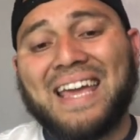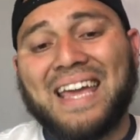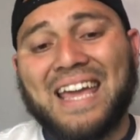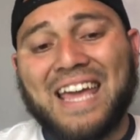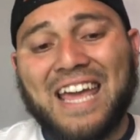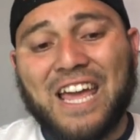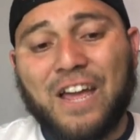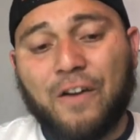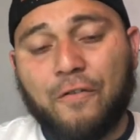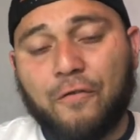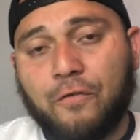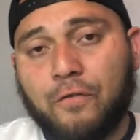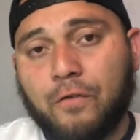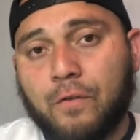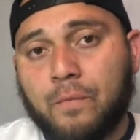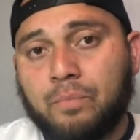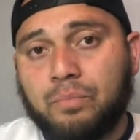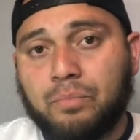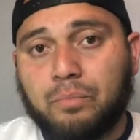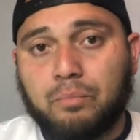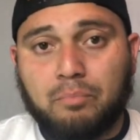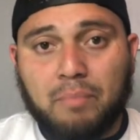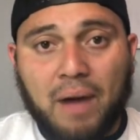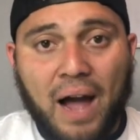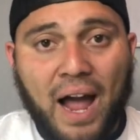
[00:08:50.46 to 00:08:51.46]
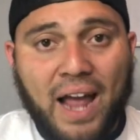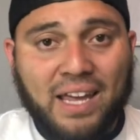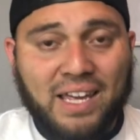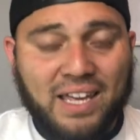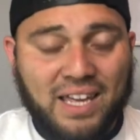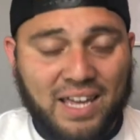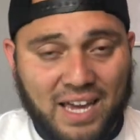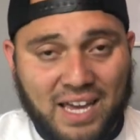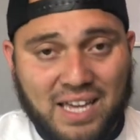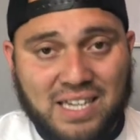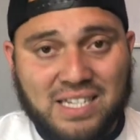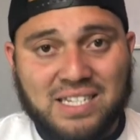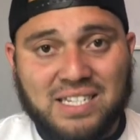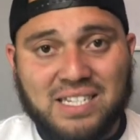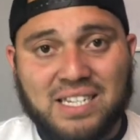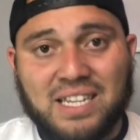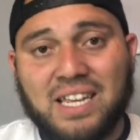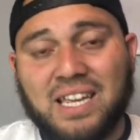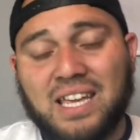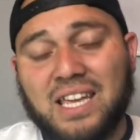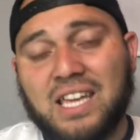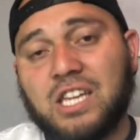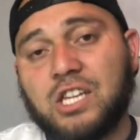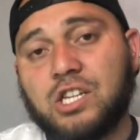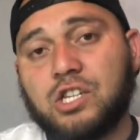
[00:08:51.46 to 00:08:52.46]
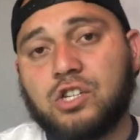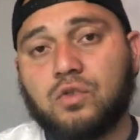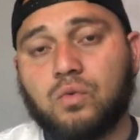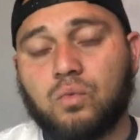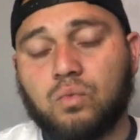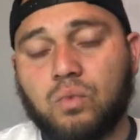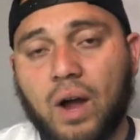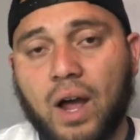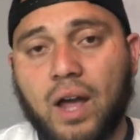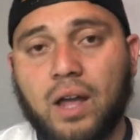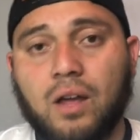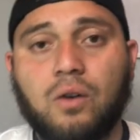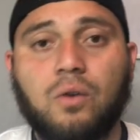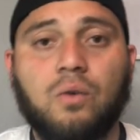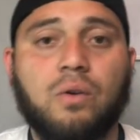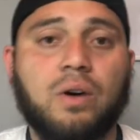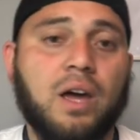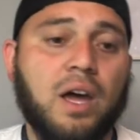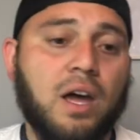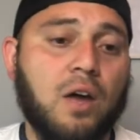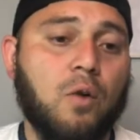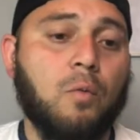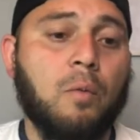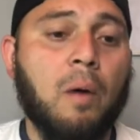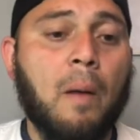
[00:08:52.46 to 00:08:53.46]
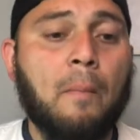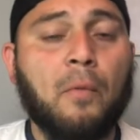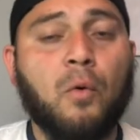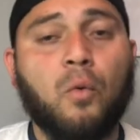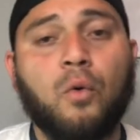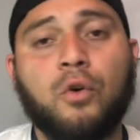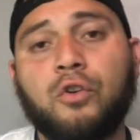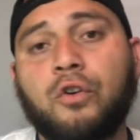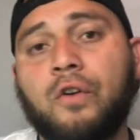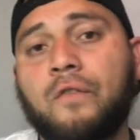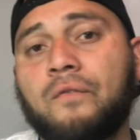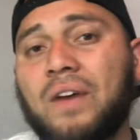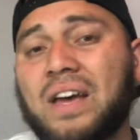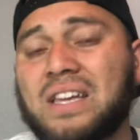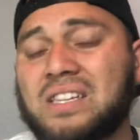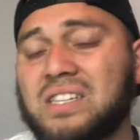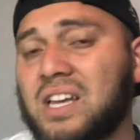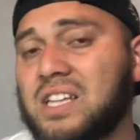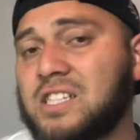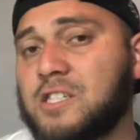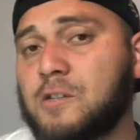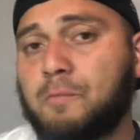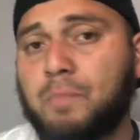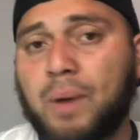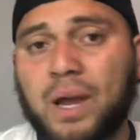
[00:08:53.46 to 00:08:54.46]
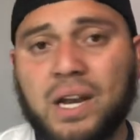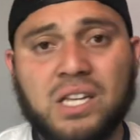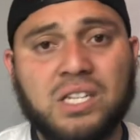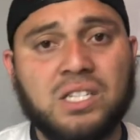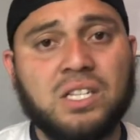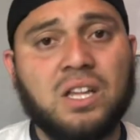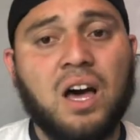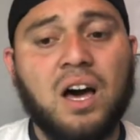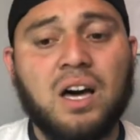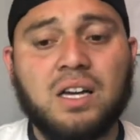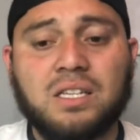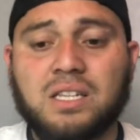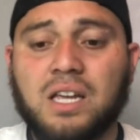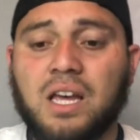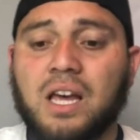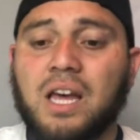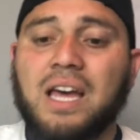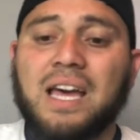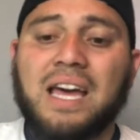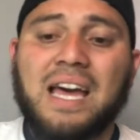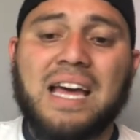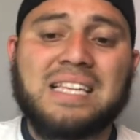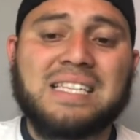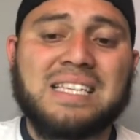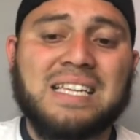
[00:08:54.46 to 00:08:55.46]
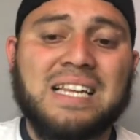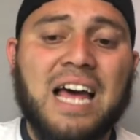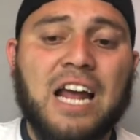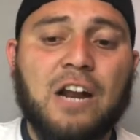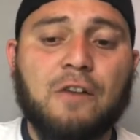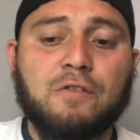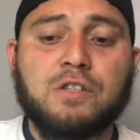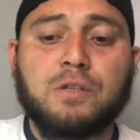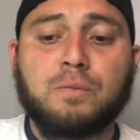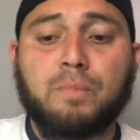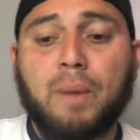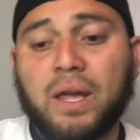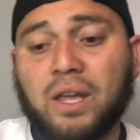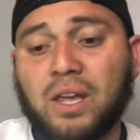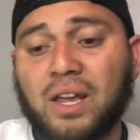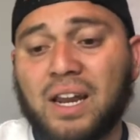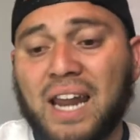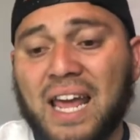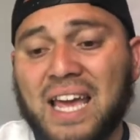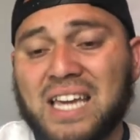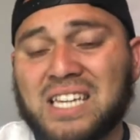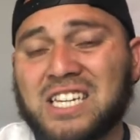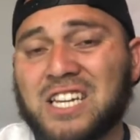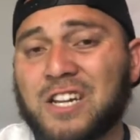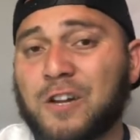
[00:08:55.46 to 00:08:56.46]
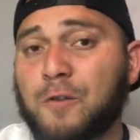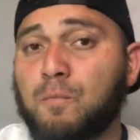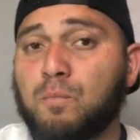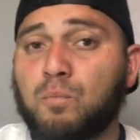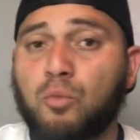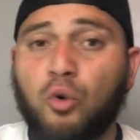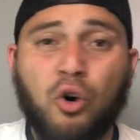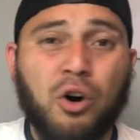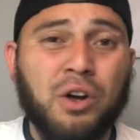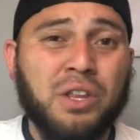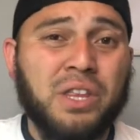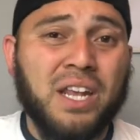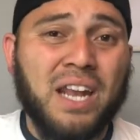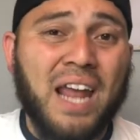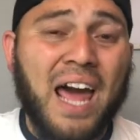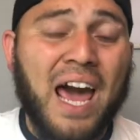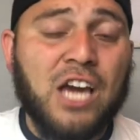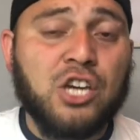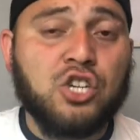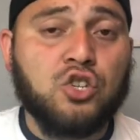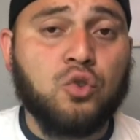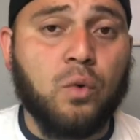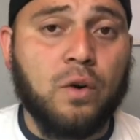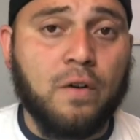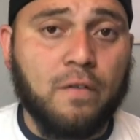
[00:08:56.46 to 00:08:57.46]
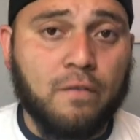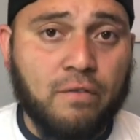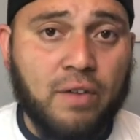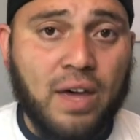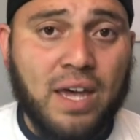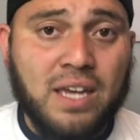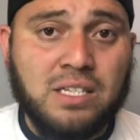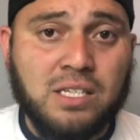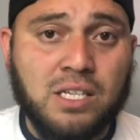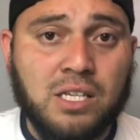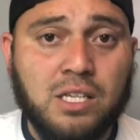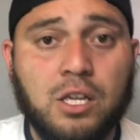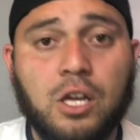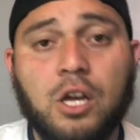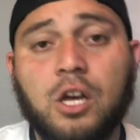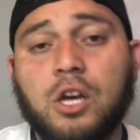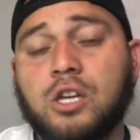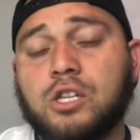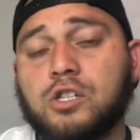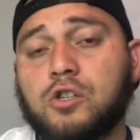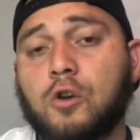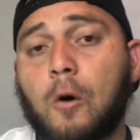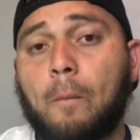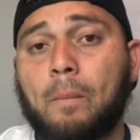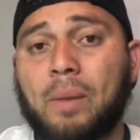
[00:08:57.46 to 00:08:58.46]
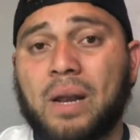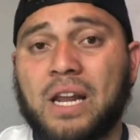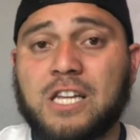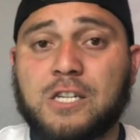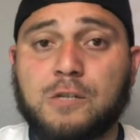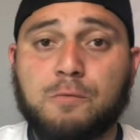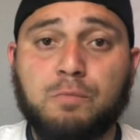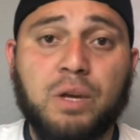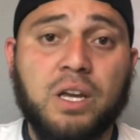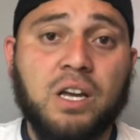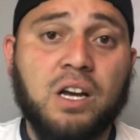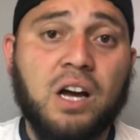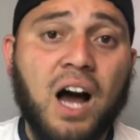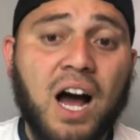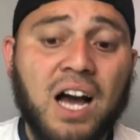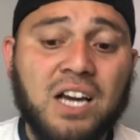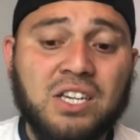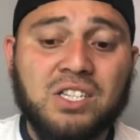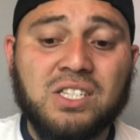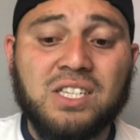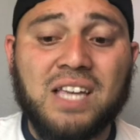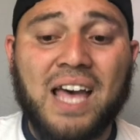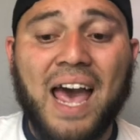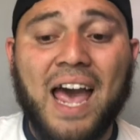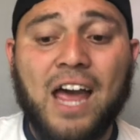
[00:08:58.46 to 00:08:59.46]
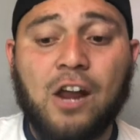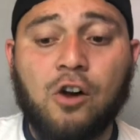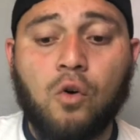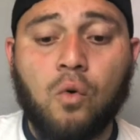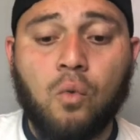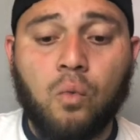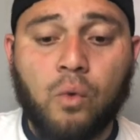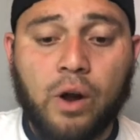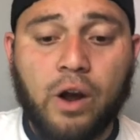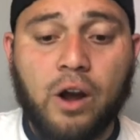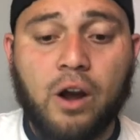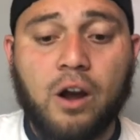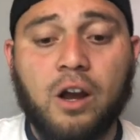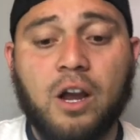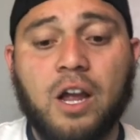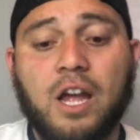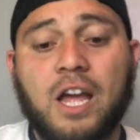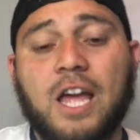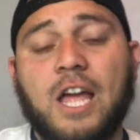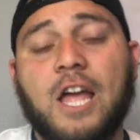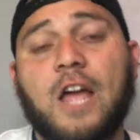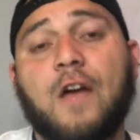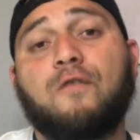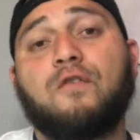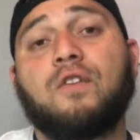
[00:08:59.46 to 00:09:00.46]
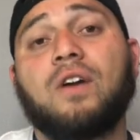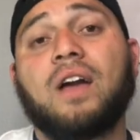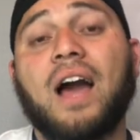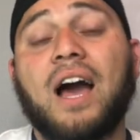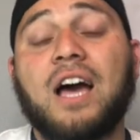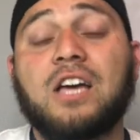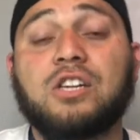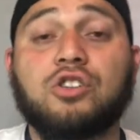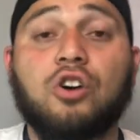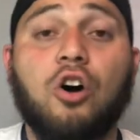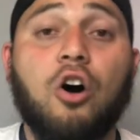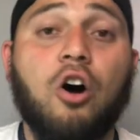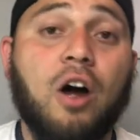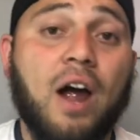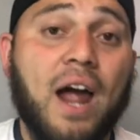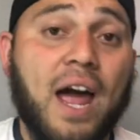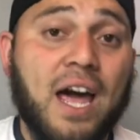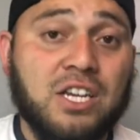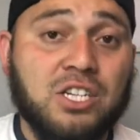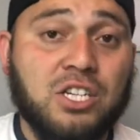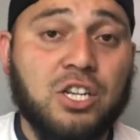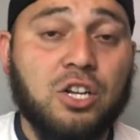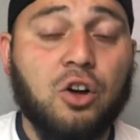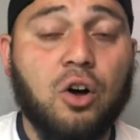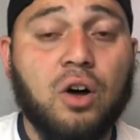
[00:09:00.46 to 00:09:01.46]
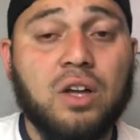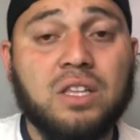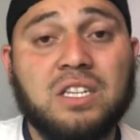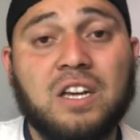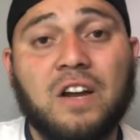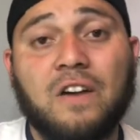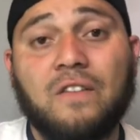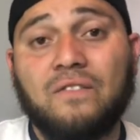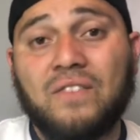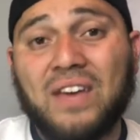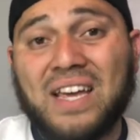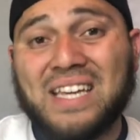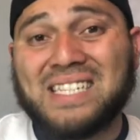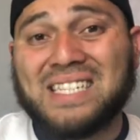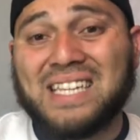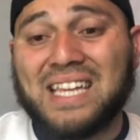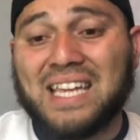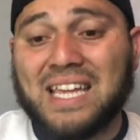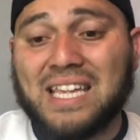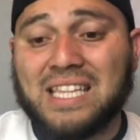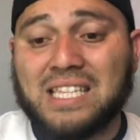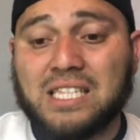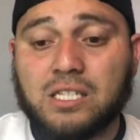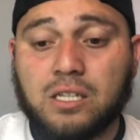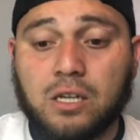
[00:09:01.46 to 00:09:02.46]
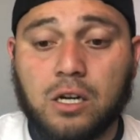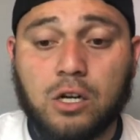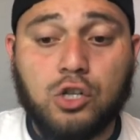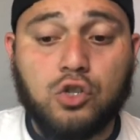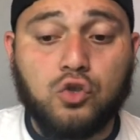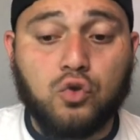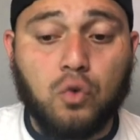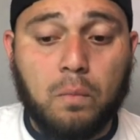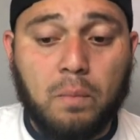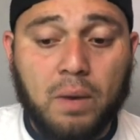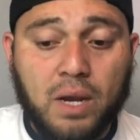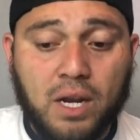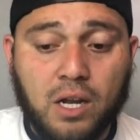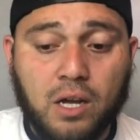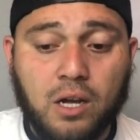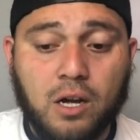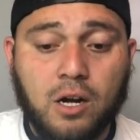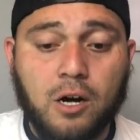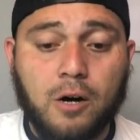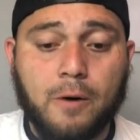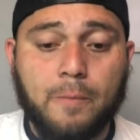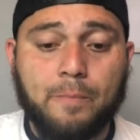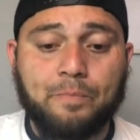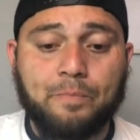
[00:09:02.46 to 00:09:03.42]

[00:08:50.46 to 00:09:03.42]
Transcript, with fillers: if my guess is right. Okay, remember when you're investing into penny stocks, it's a lot of speculation more than actual investing. So please be cautious and aware if you guys are actually going to invest into Zomedica.